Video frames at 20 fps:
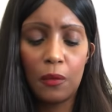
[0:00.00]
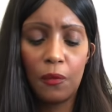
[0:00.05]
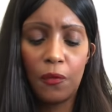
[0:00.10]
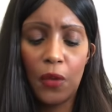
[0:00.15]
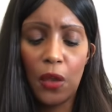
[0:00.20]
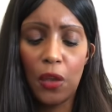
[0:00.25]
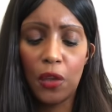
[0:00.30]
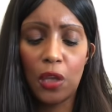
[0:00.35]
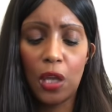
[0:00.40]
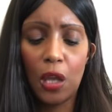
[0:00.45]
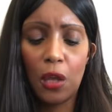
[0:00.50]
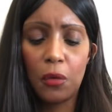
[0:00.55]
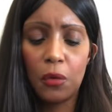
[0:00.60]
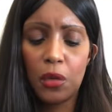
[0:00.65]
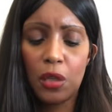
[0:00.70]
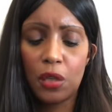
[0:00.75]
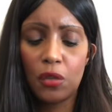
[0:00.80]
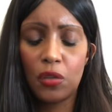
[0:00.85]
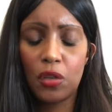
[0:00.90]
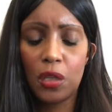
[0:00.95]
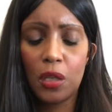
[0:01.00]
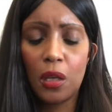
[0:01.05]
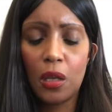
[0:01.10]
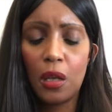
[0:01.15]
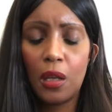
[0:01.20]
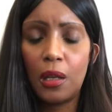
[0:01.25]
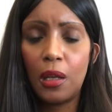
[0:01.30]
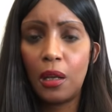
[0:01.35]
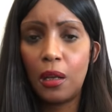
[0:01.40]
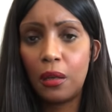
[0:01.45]
Virgo,
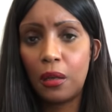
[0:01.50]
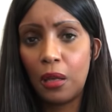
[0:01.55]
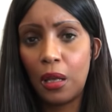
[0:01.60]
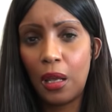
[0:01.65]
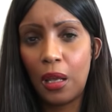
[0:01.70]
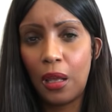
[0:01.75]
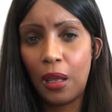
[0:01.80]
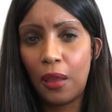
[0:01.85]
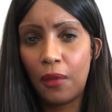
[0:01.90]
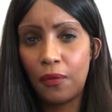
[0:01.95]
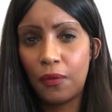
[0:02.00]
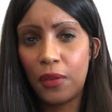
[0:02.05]
concerning uh,